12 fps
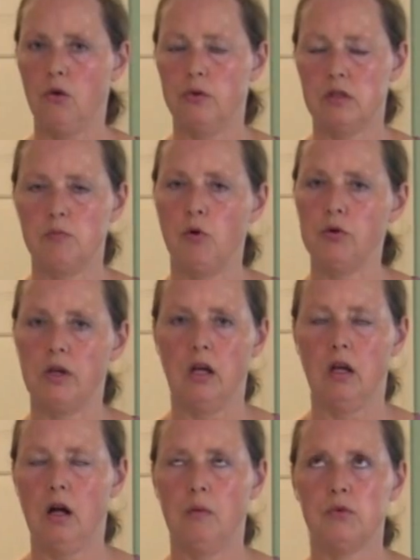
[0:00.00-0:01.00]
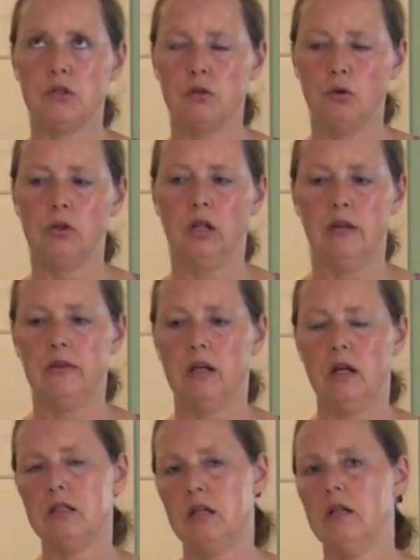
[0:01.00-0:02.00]
I quit smoking, and I'm so glad
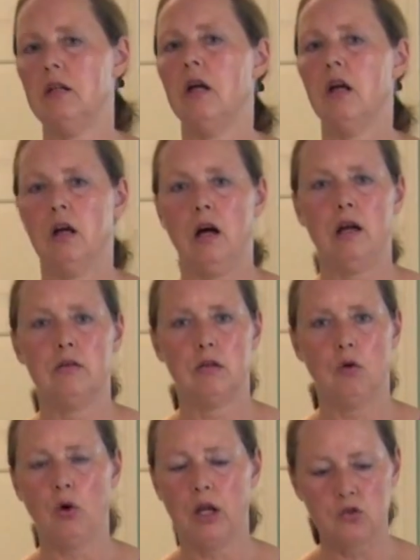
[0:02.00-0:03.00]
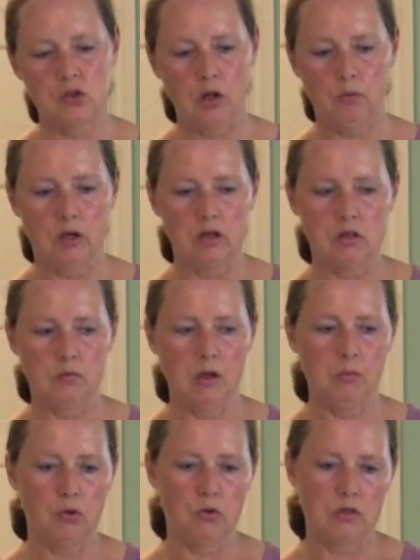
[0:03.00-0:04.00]
that I did. Occasionally I run into
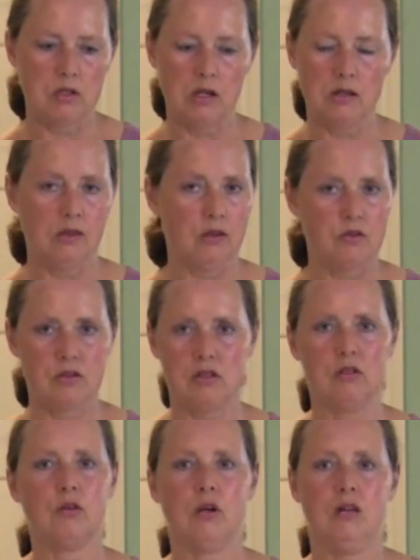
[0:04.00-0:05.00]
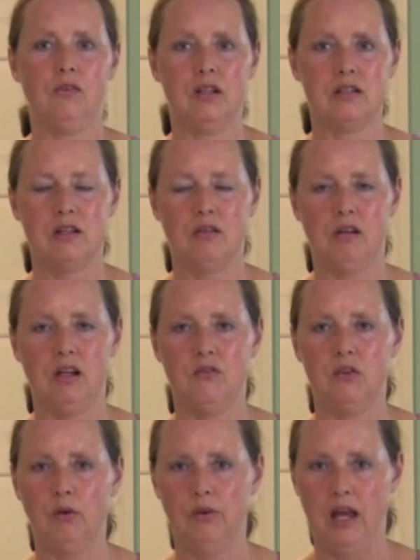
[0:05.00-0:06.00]
people who say that they're still craving a cigarette
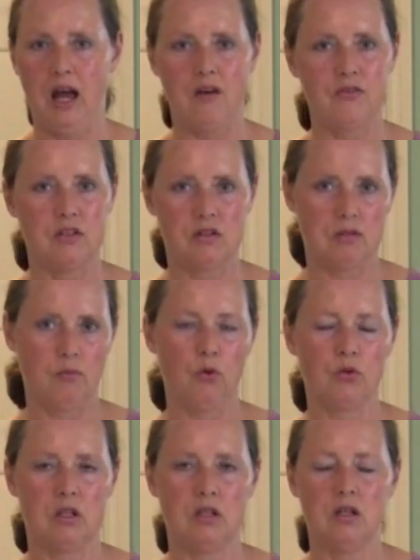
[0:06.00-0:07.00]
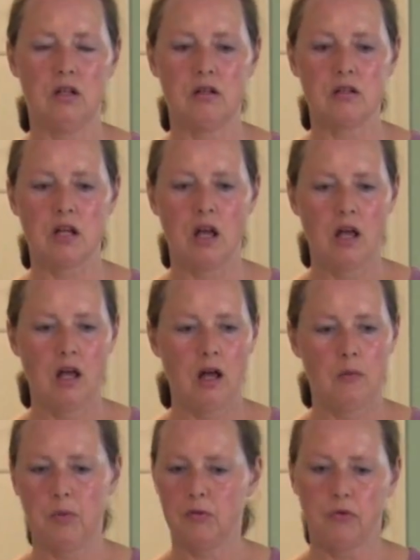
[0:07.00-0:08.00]
even though they haven't smoked in years.
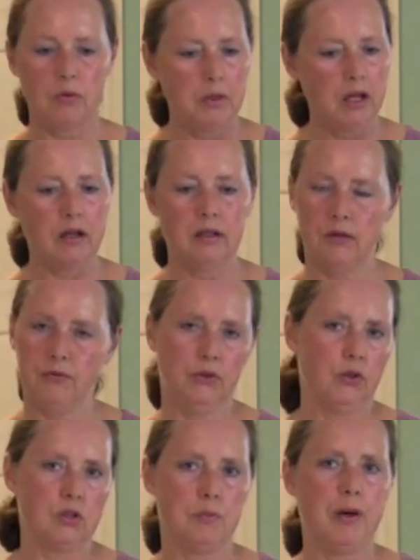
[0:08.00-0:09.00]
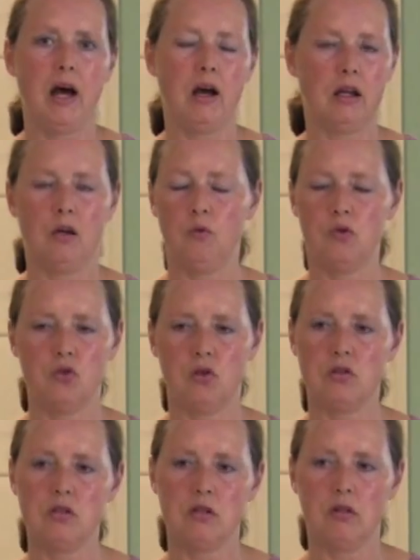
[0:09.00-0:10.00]
But for me, I never looked back. It was
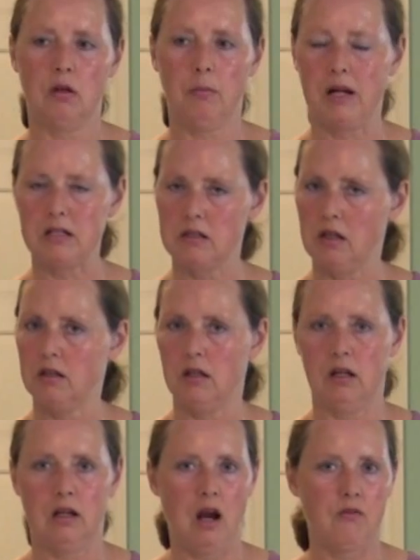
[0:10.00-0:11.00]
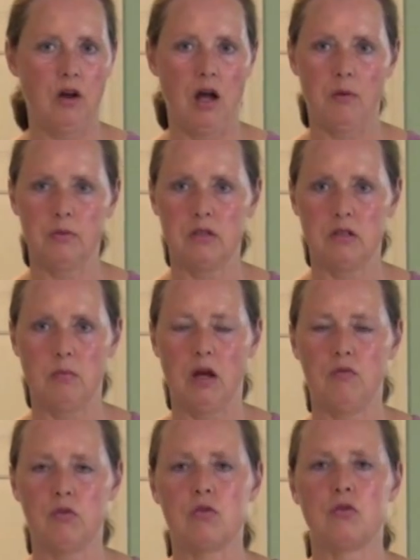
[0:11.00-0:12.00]
just the best thing that ever happened to me.
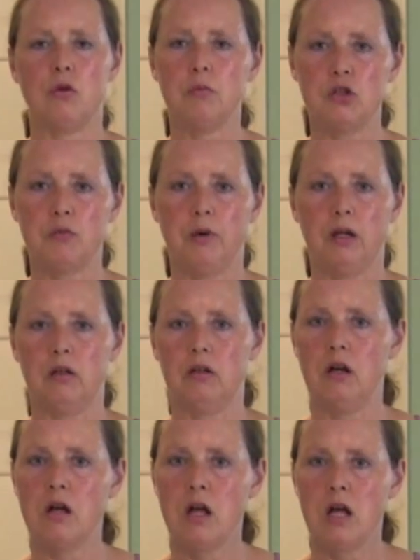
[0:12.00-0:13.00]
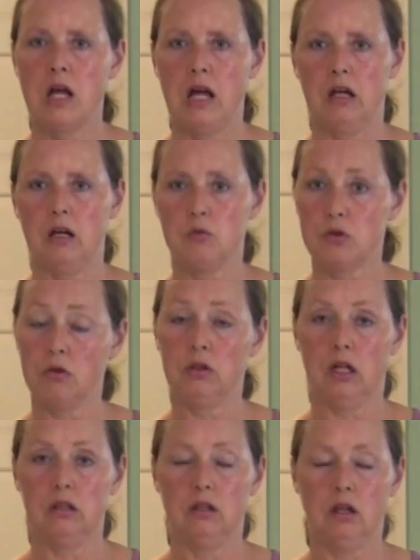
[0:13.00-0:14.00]
I feel so much better, and I'm so
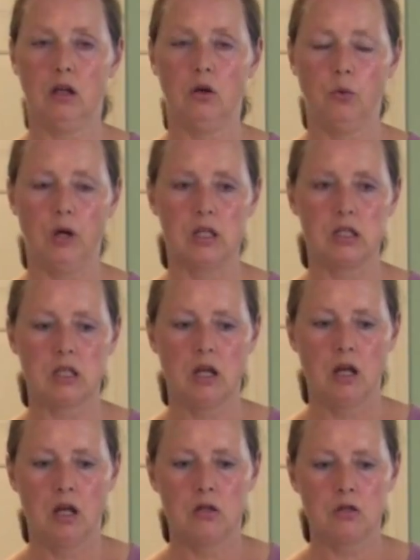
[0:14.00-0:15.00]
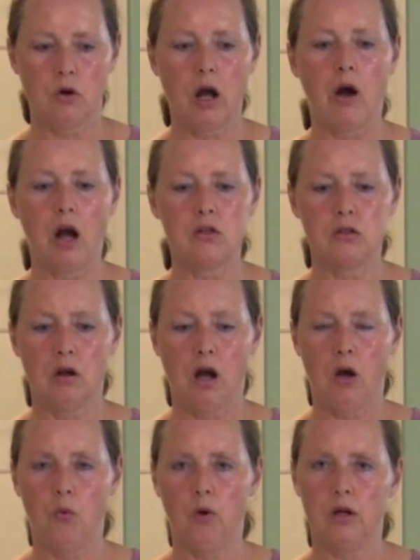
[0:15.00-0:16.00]
glad that I quit. So
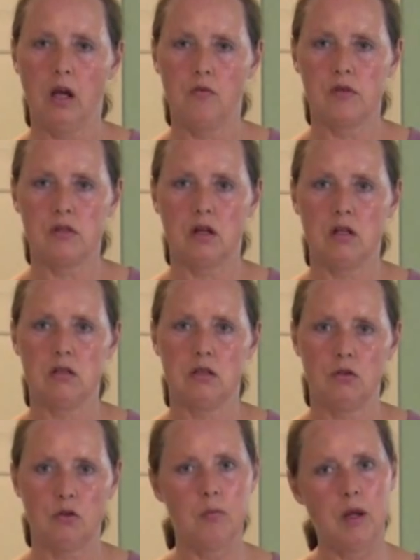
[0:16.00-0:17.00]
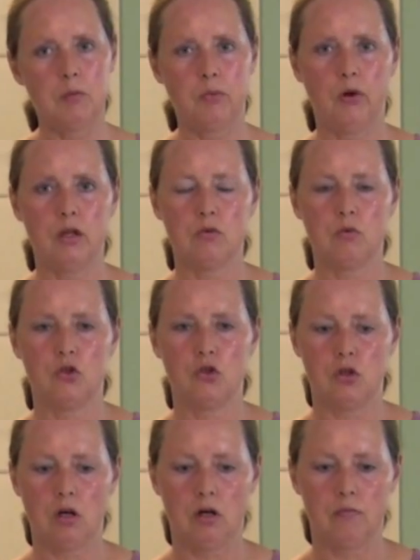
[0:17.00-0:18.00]
I want to emphasize the two main points
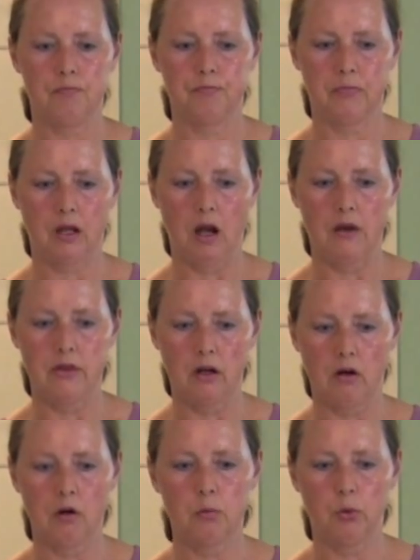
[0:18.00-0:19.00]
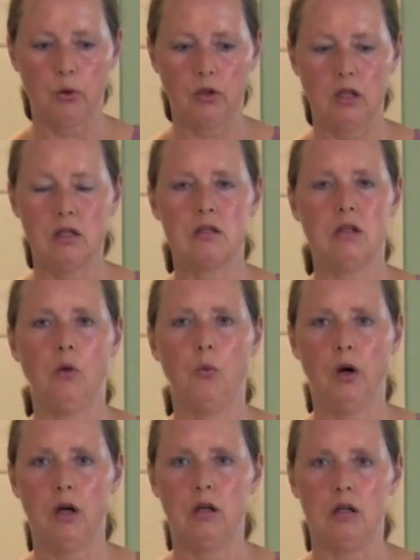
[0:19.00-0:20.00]
which I think are important is the
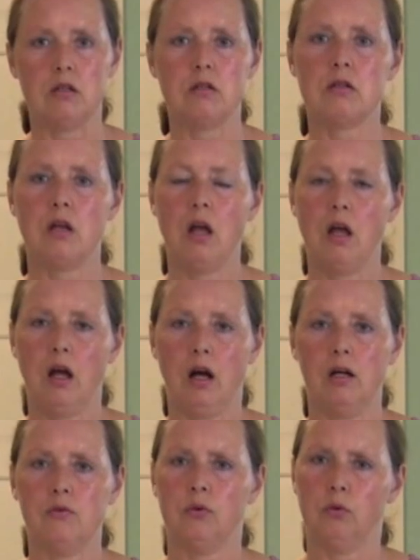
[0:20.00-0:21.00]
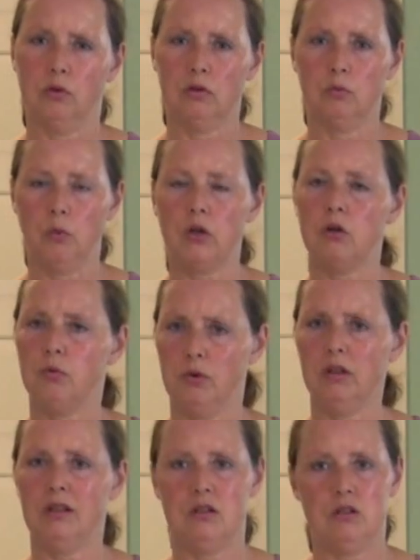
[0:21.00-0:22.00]
awareness of what you're
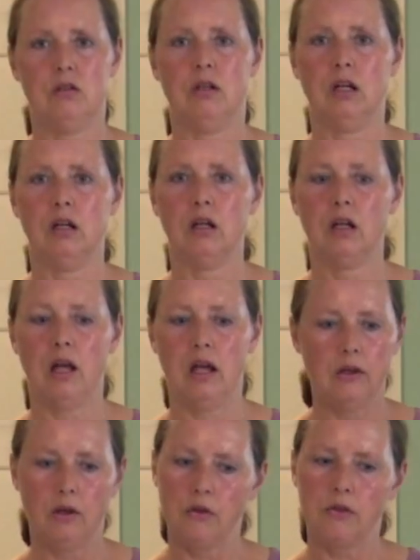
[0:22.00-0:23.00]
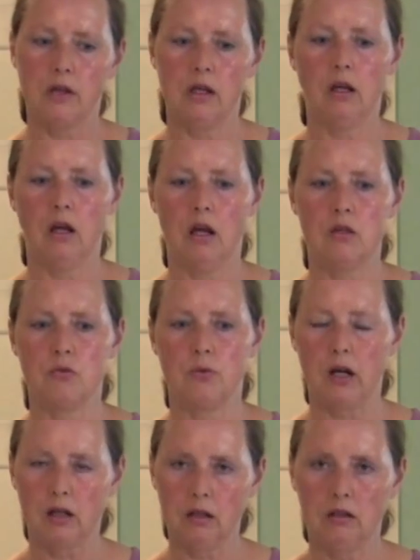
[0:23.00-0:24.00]
really doing. And the other thing is
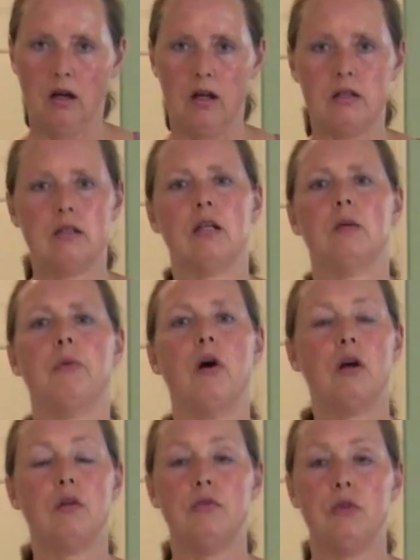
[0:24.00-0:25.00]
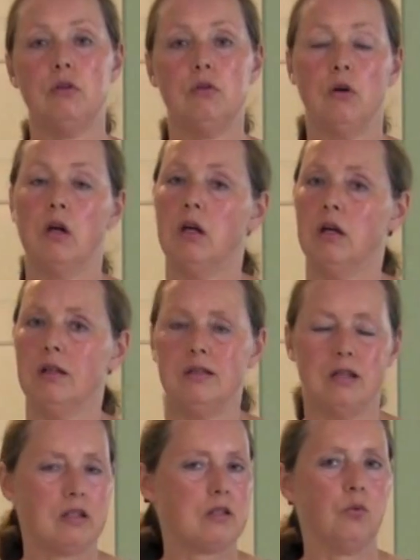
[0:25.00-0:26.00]
recognize that a part of you
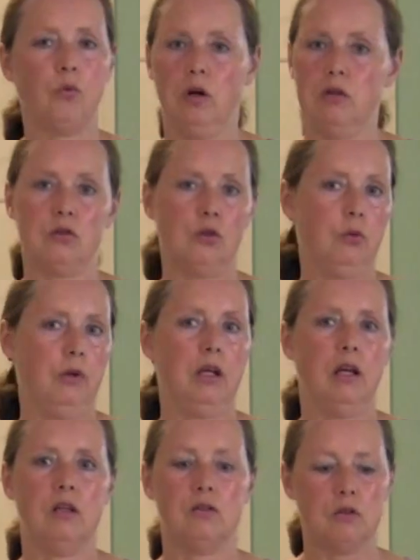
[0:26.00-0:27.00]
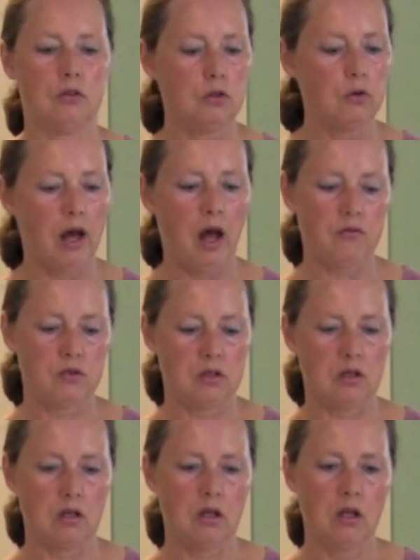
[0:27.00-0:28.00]
doesn't want to quit, and so you have
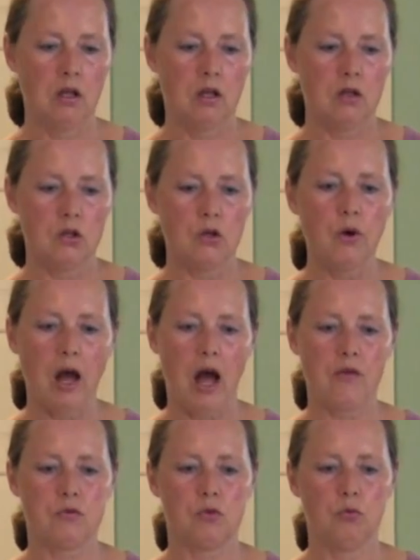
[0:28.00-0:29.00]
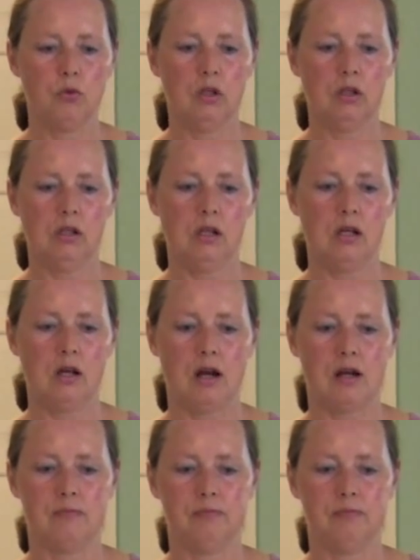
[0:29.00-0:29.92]
to really